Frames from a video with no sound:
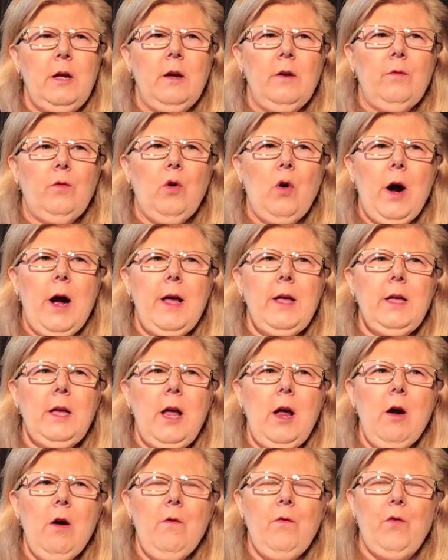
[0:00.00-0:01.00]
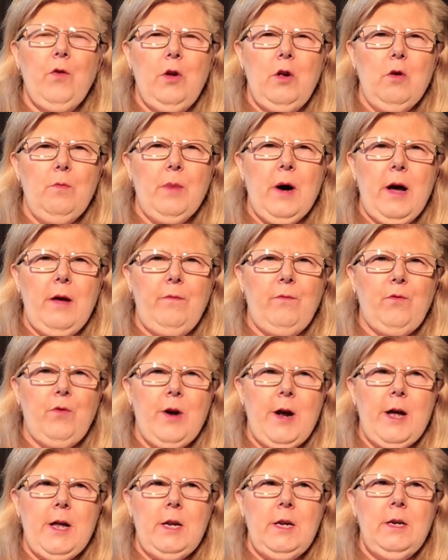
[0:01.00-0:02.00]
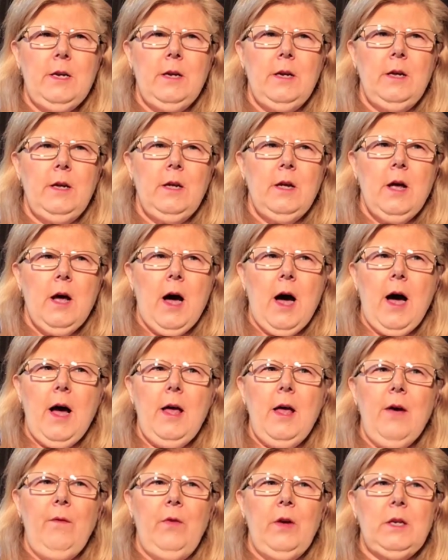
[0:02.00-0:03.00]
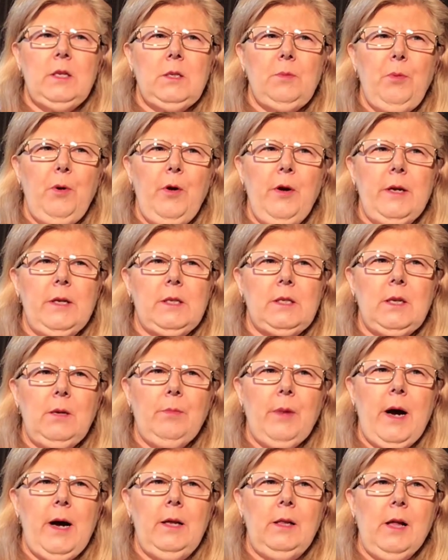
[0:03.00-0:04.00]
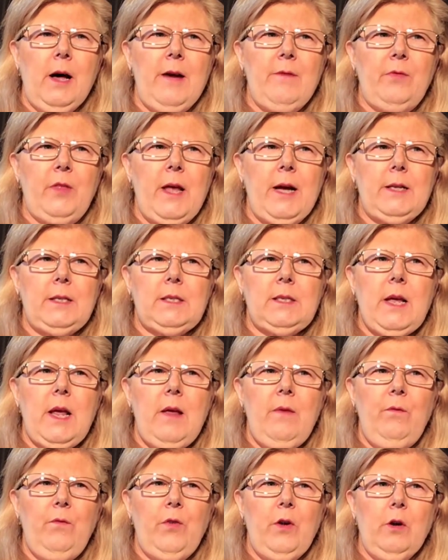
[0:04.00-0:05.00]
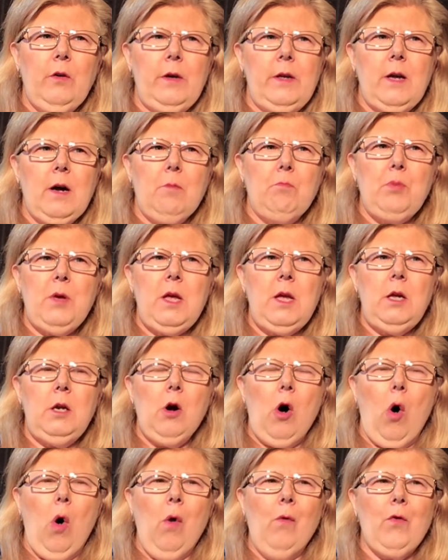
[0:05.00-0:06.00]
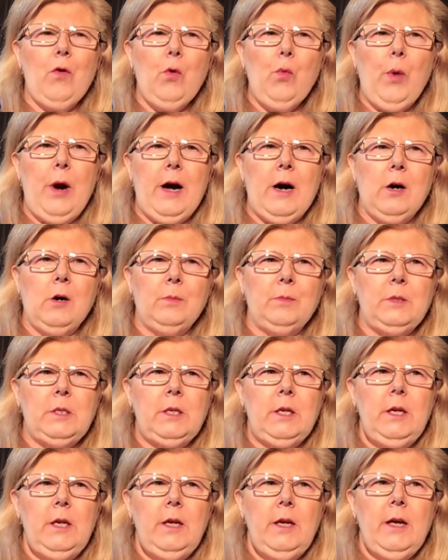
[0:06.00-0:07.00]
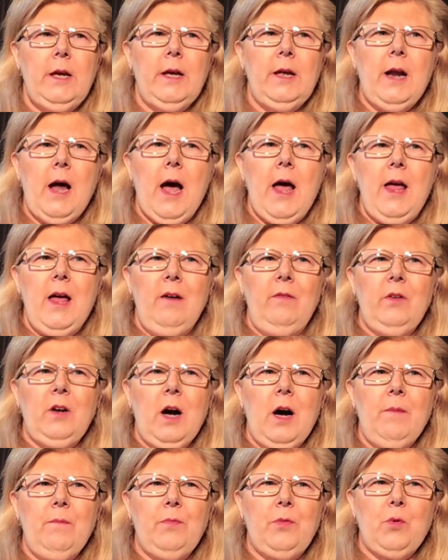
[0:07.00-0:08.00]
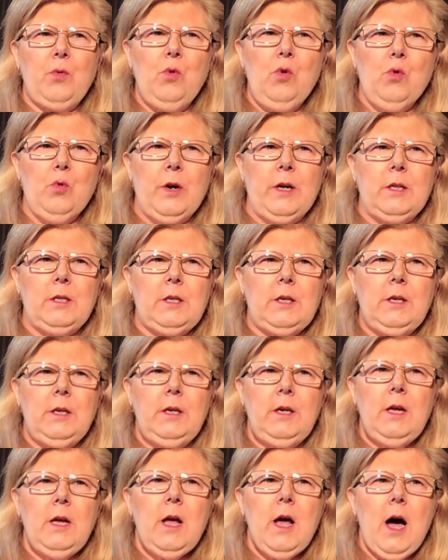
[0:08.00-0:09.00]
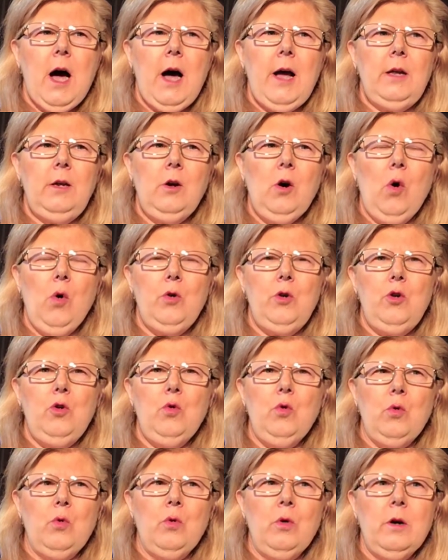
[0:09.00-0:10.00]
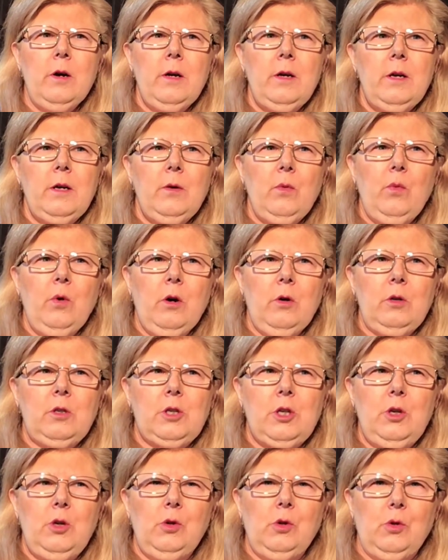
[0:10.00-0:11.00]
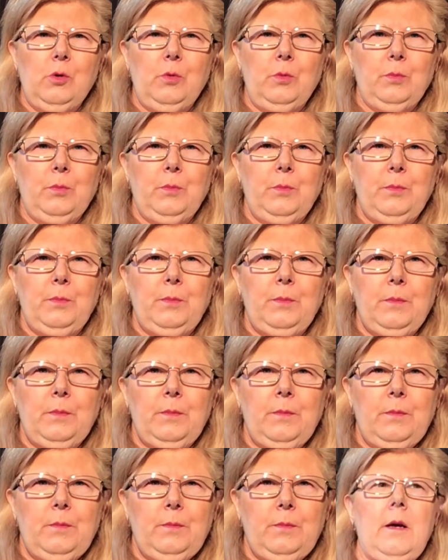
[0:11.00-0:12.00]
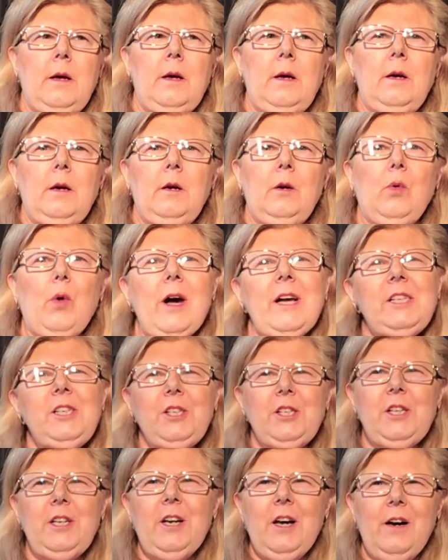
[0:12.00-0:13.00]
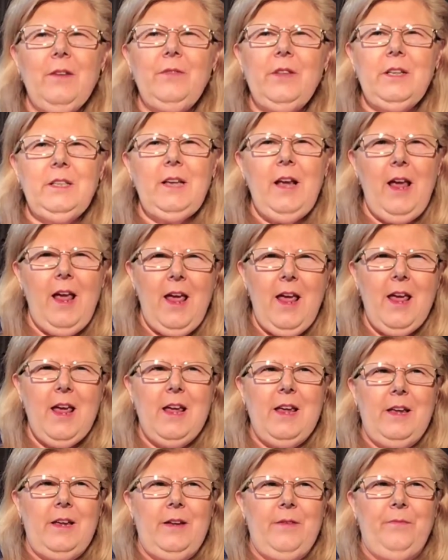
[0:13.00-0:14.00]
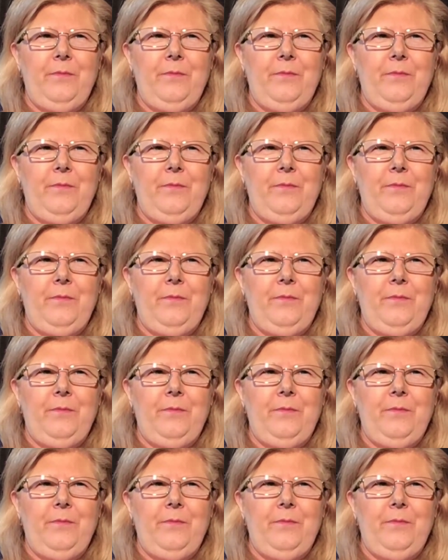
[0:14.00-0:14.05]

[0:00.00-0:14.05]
for I care for you, my friend. I have experienced in my life that same feeling of being overwhelmed, and I have come through it. I know you will too. Question of the day.